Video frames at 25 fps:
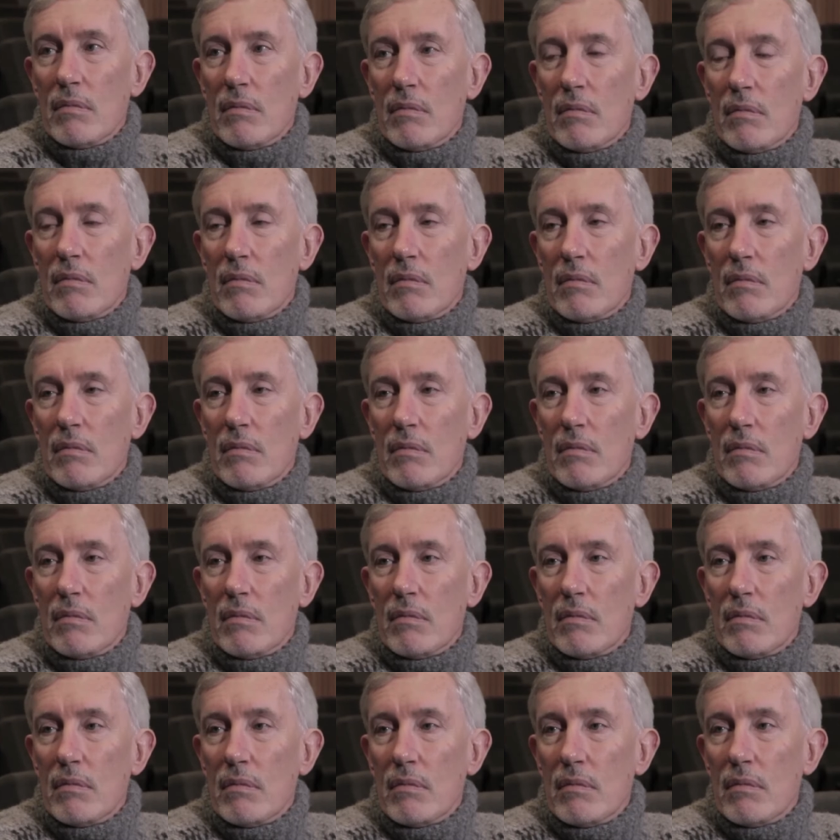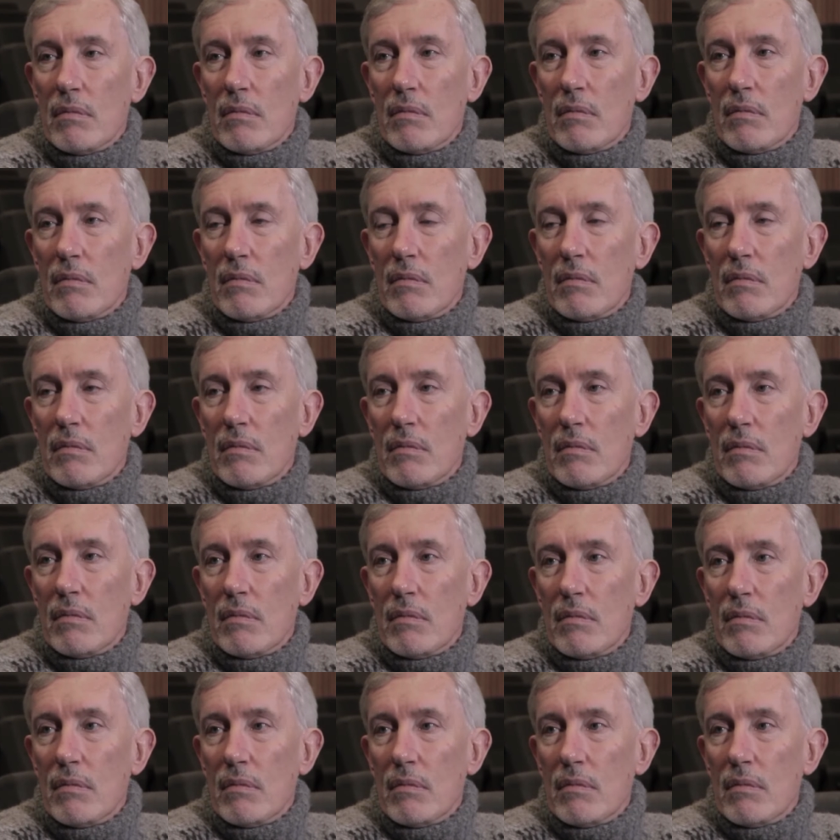
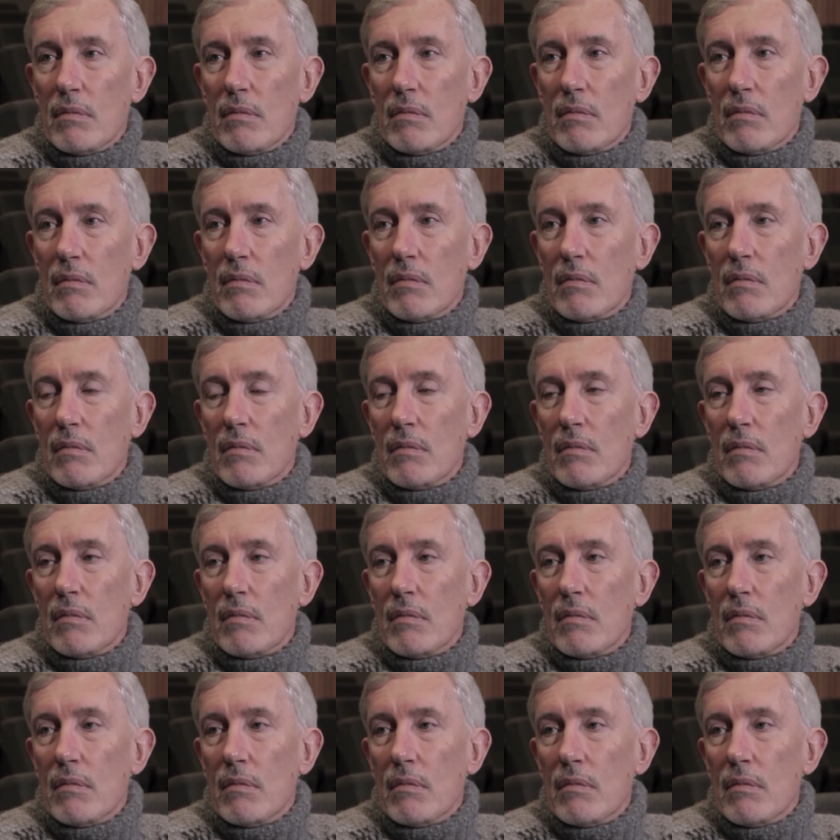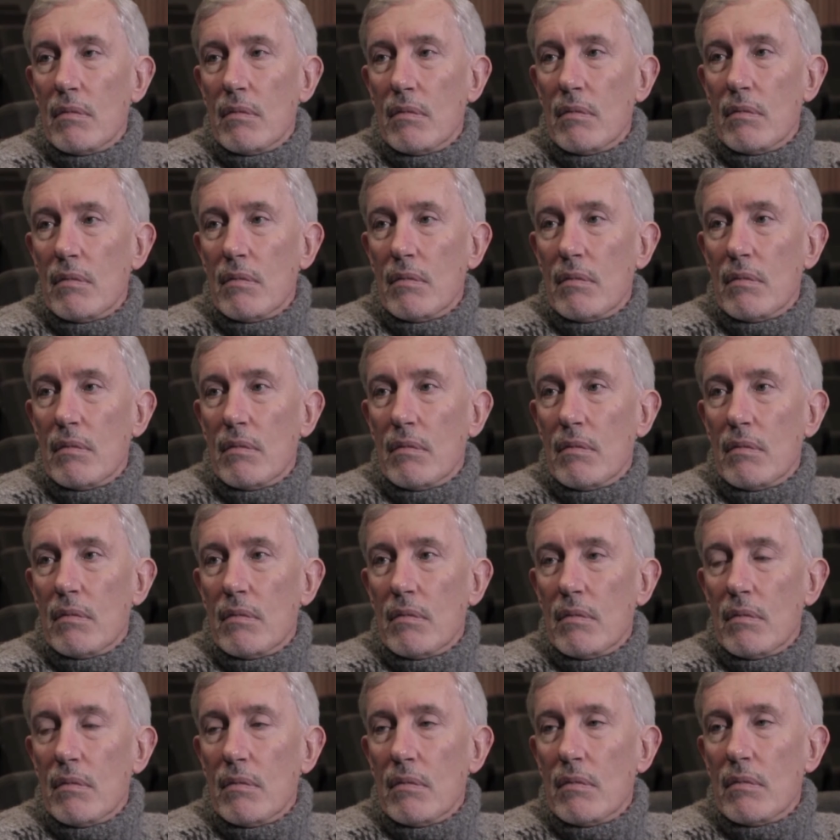
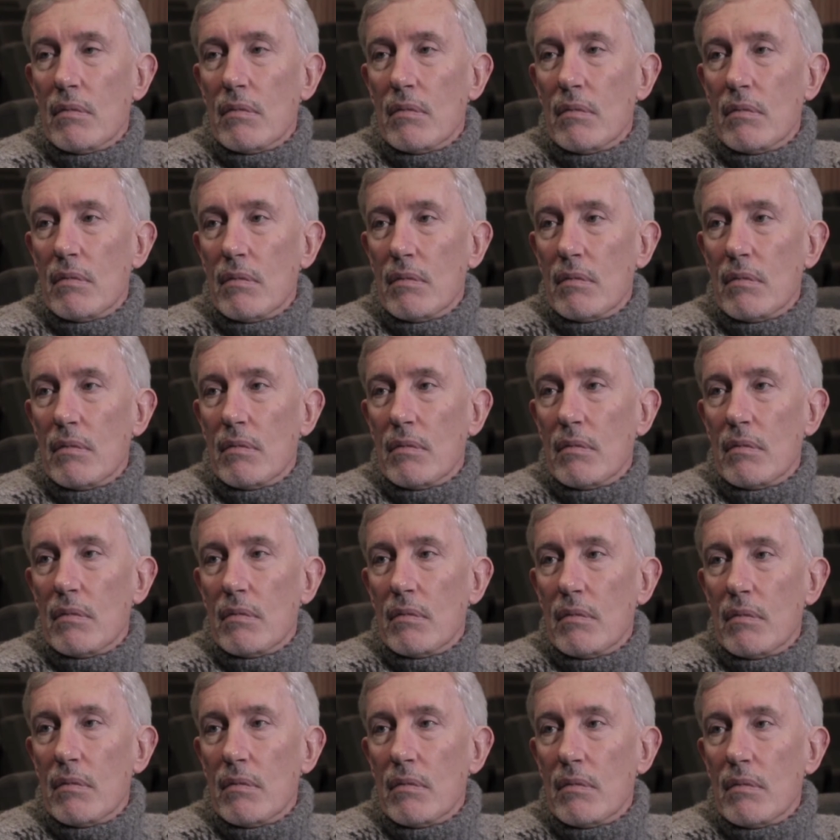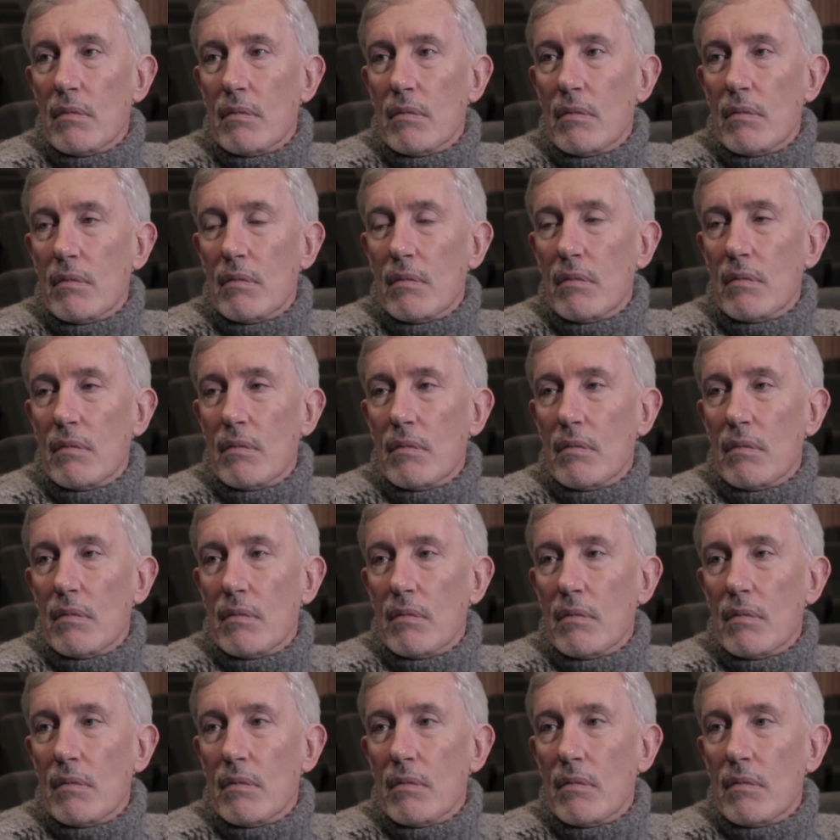
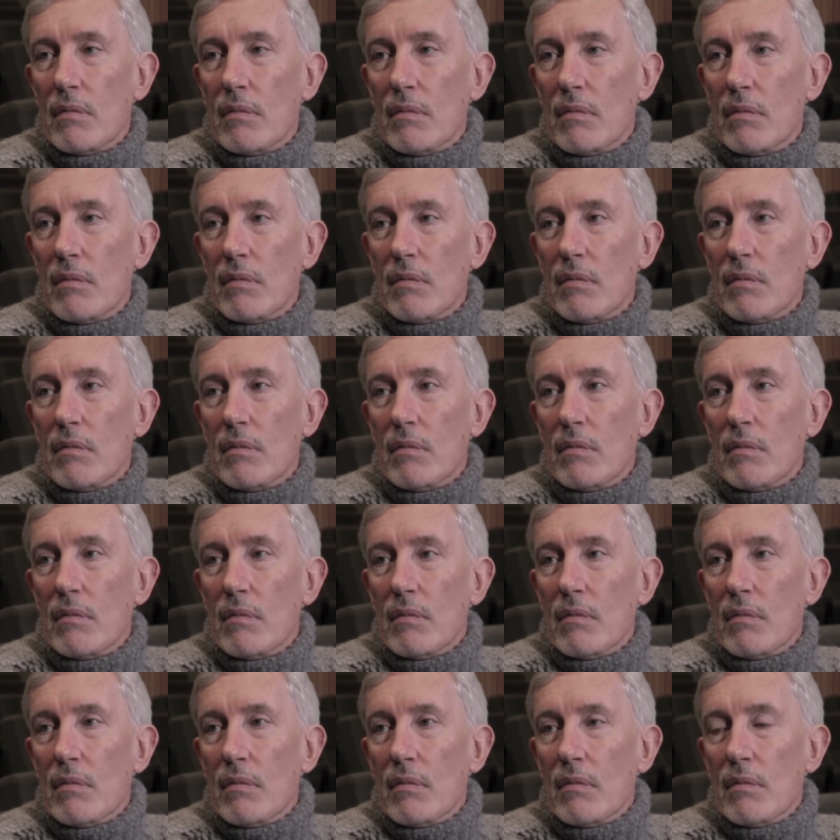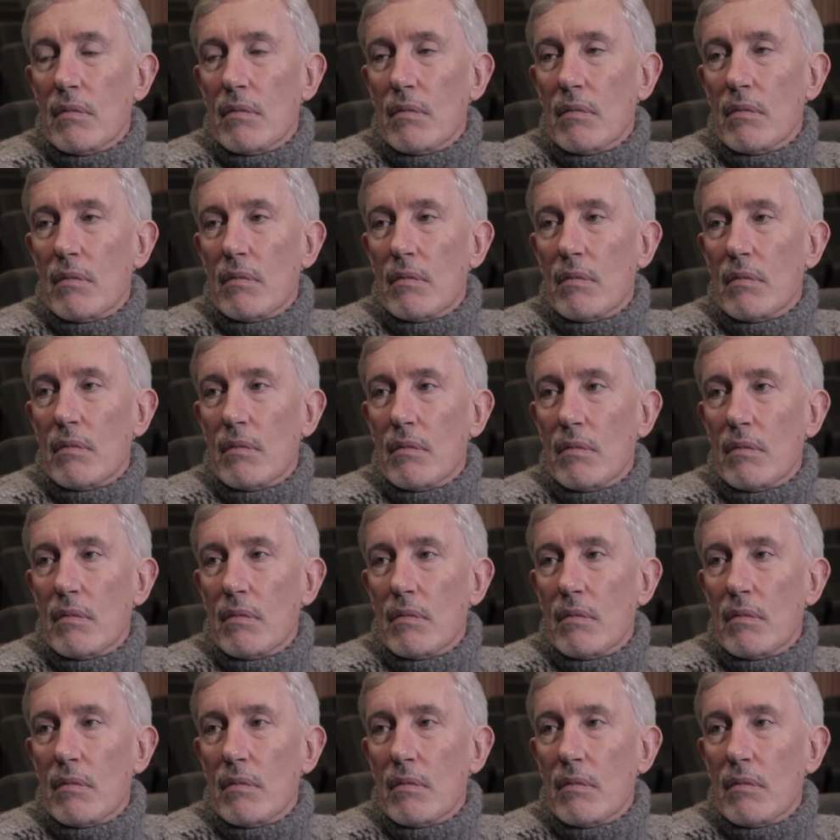[no speech]